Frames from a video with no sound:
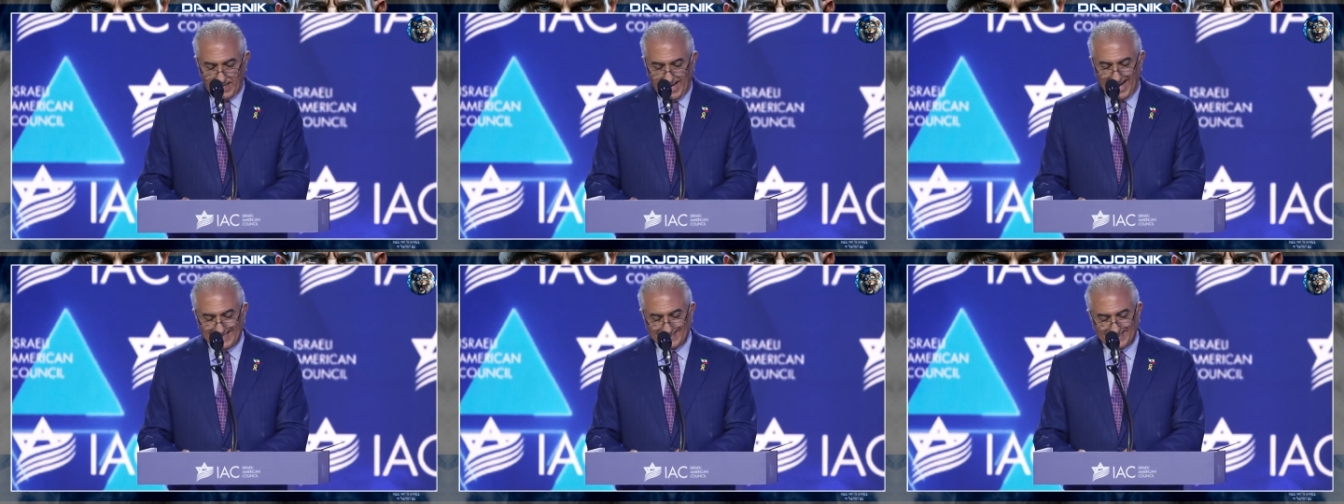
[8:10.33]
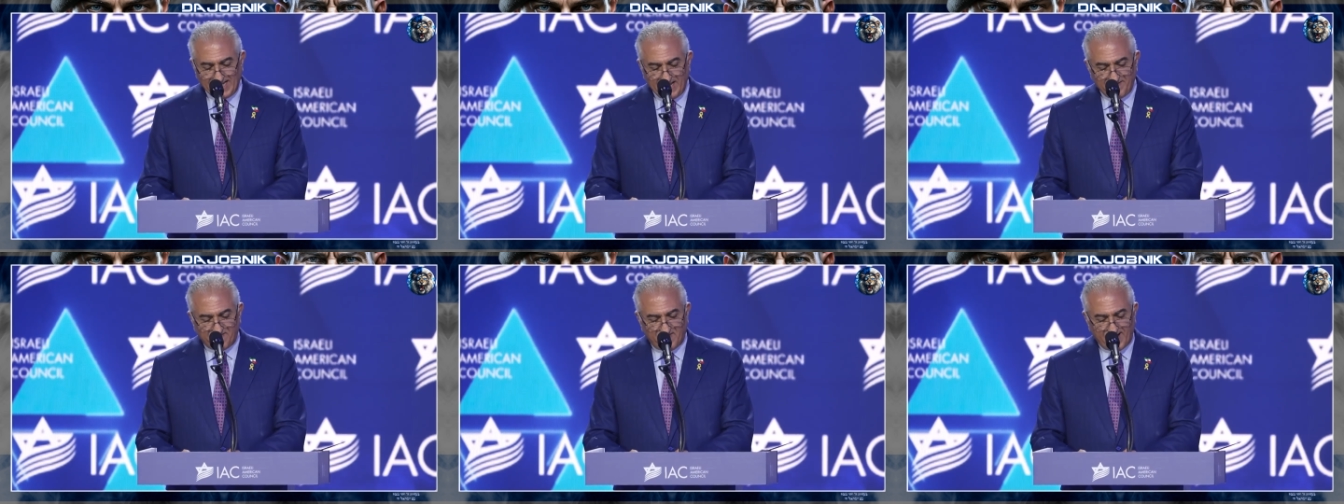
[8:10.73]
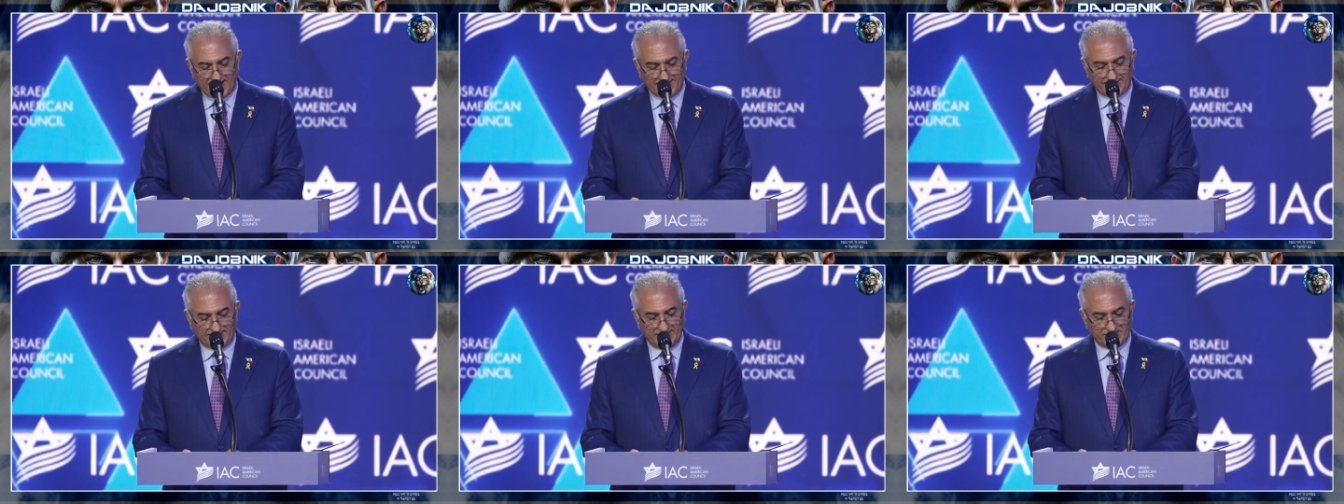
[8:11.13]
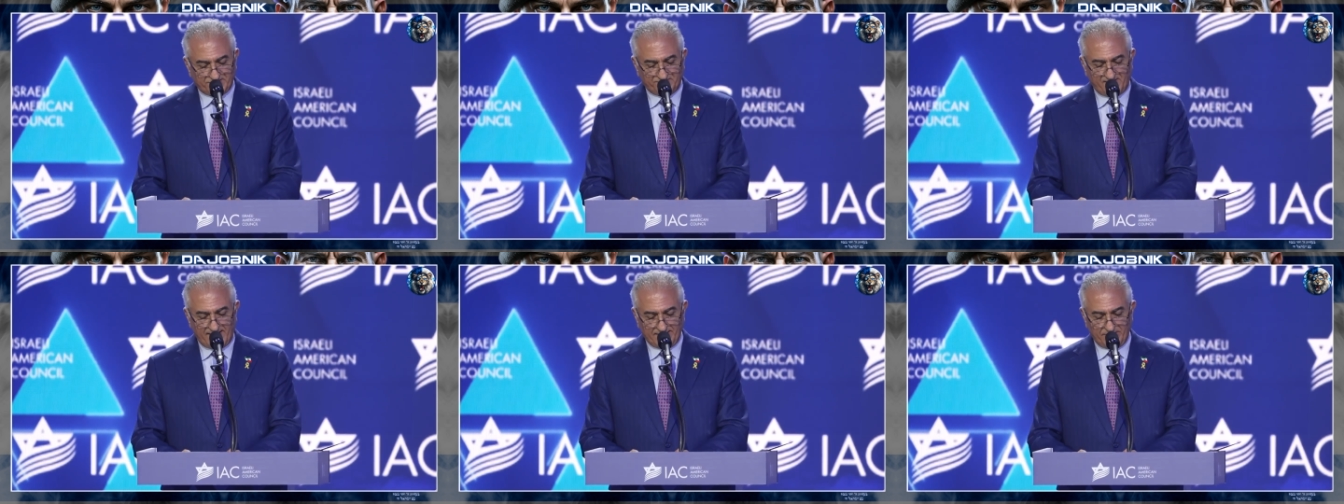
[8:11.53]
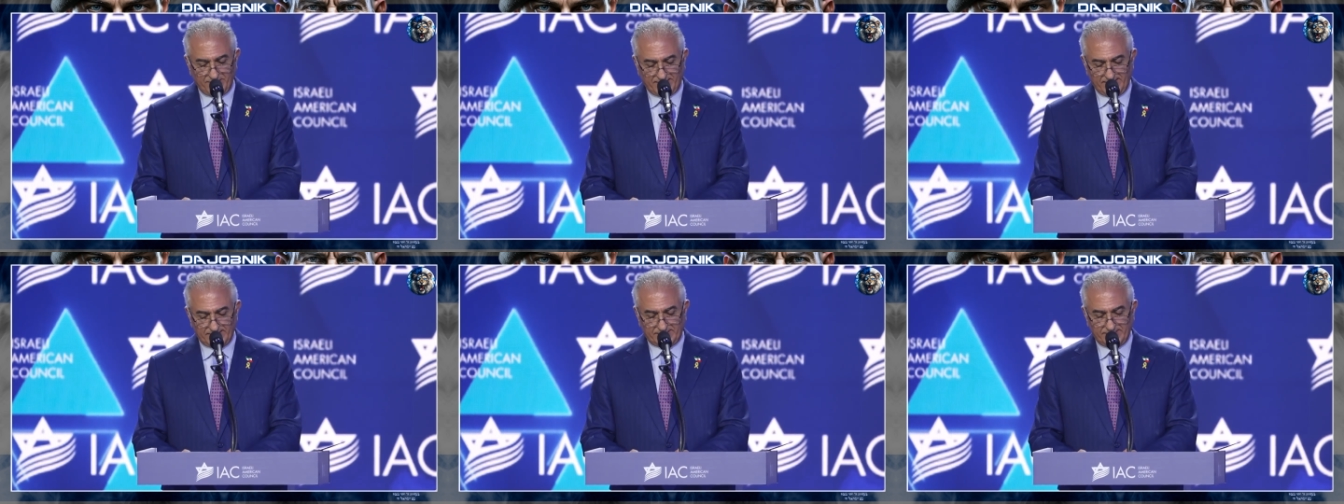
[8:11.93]
as they fight this fight
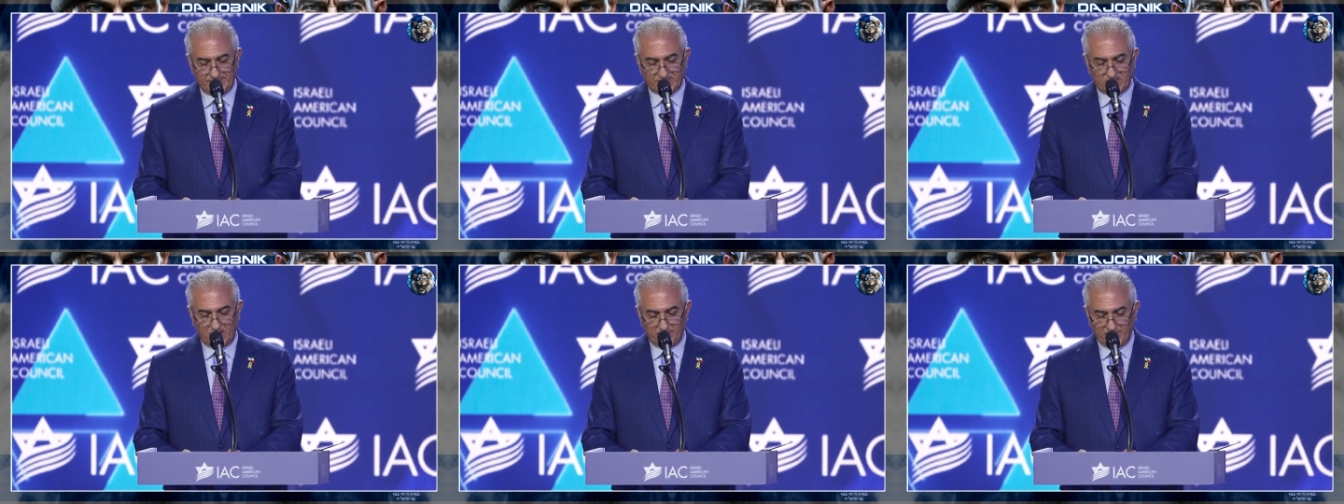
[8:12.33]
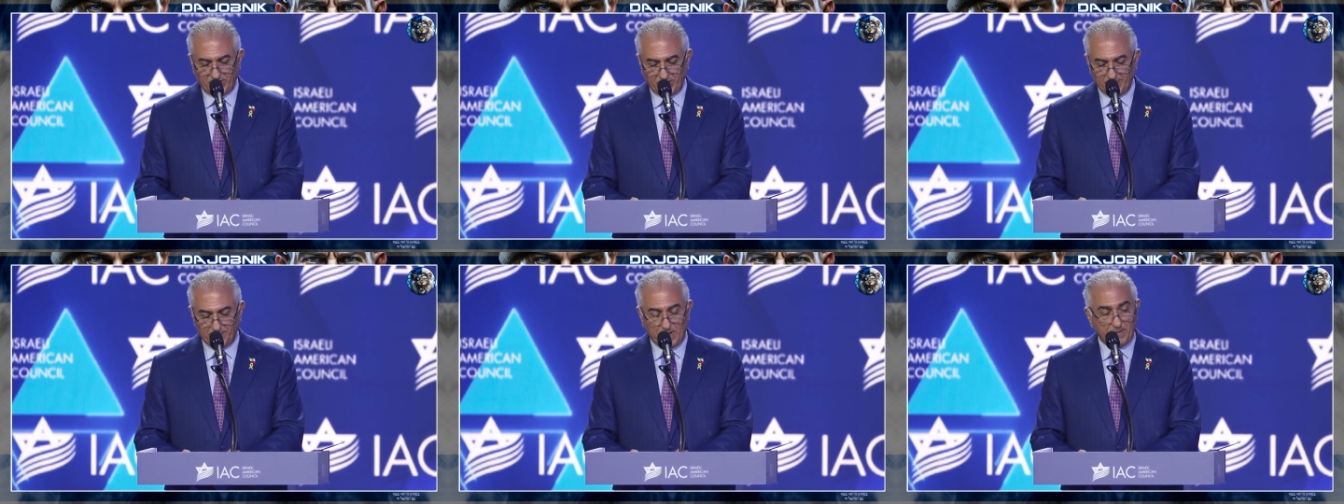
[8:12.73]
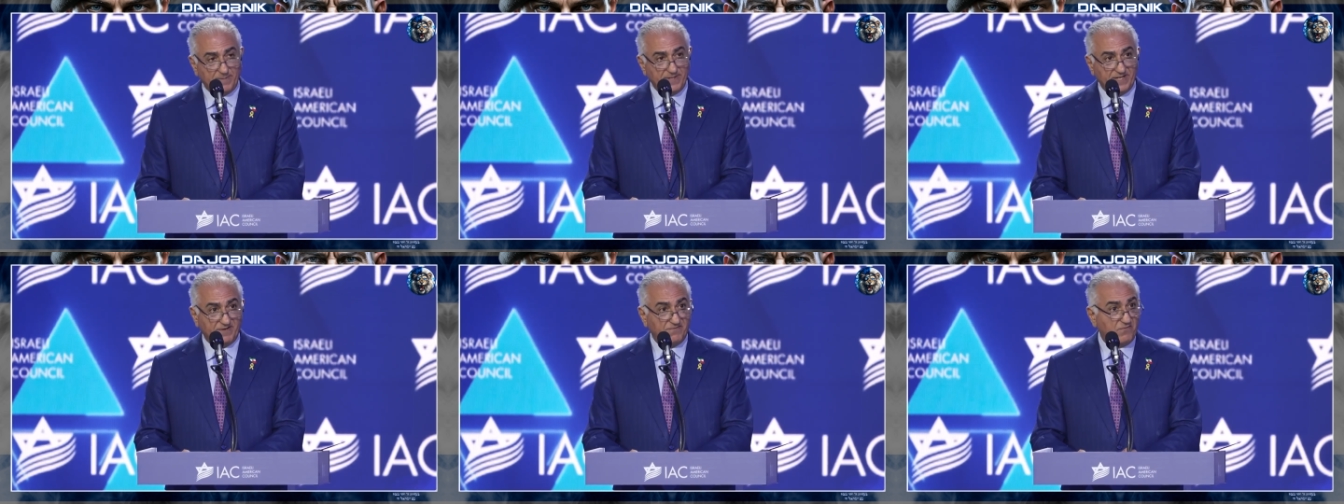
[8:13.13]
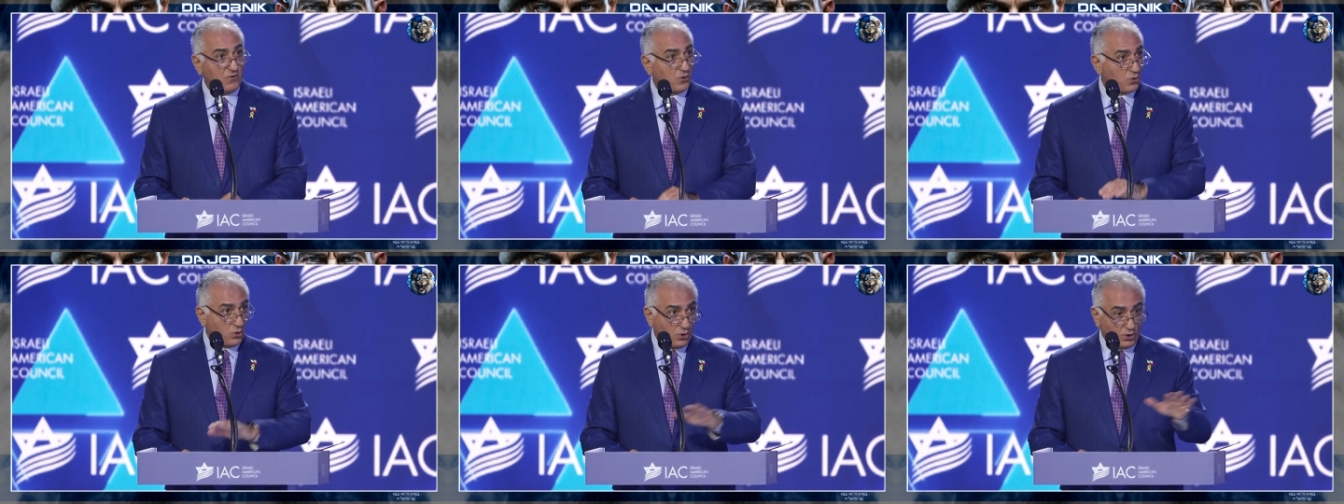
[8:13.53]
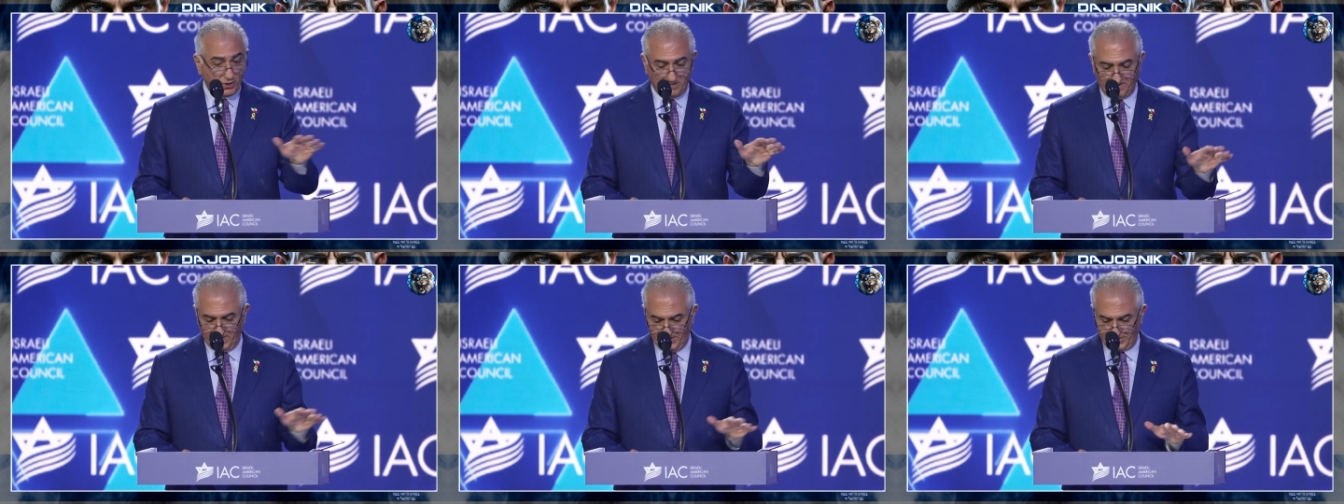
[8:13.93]
against the Islamic Republic for all
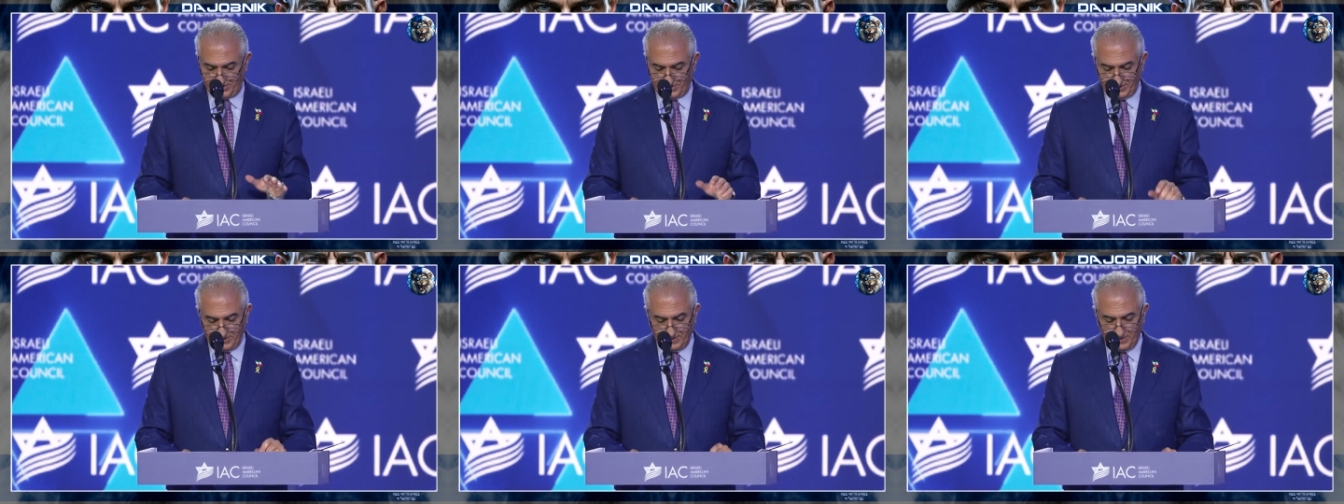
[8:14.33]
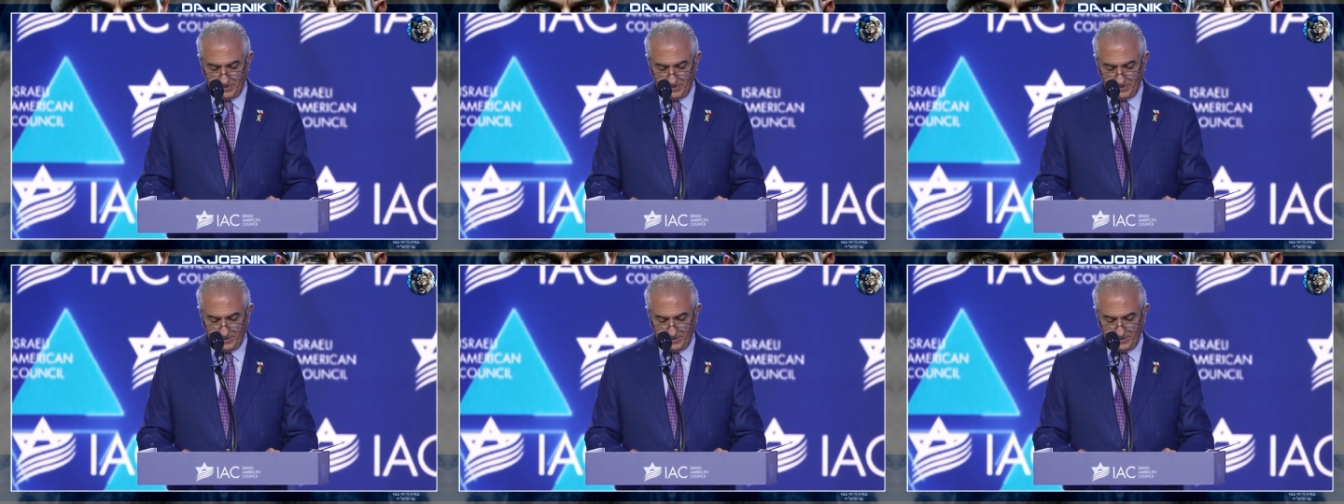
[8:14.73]
of us.